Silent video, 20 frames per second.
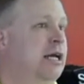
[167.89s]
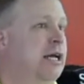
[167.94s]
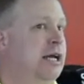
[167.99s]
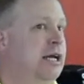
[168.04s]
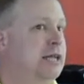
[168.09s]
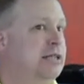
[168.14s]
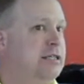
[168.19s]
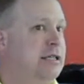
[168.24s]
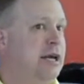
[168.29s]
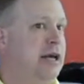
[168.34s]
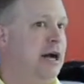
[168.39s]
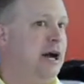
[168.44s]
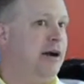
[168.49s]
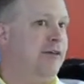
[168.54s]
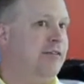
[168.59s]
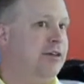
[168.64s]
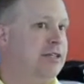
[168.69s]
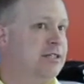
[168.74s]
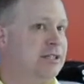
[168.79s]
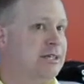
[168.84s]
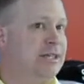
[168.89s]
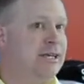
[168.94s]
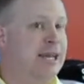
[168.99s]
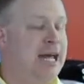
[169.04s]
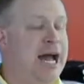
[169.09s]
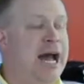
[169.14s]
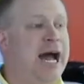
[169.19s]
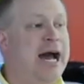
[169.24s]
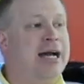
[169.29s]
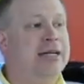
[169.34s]
It's obviously
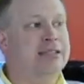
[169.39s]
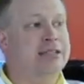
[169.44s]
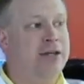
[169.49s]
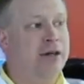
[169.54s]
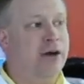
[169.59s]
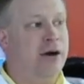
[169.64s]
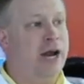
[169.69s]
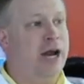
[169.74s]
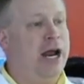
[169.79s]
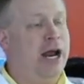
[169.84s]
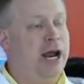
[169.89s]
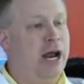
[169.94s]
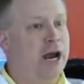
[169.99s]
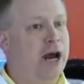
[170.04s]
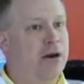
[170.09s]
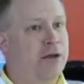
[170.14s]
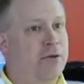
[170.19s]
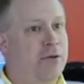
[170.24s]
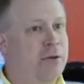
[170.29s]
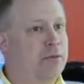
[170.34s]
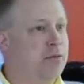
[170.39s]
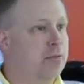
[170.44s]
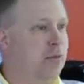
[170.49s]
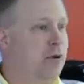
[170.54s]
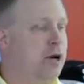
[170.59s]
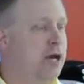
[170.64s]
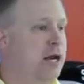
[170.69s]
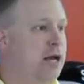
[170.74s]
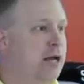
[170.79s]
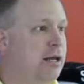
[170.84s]
gas in our air that we
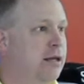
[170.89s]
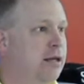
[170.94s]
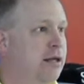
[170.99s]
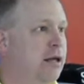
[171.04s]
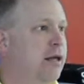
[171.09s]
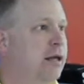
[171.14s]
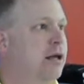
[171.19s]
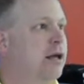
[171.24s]
breathe,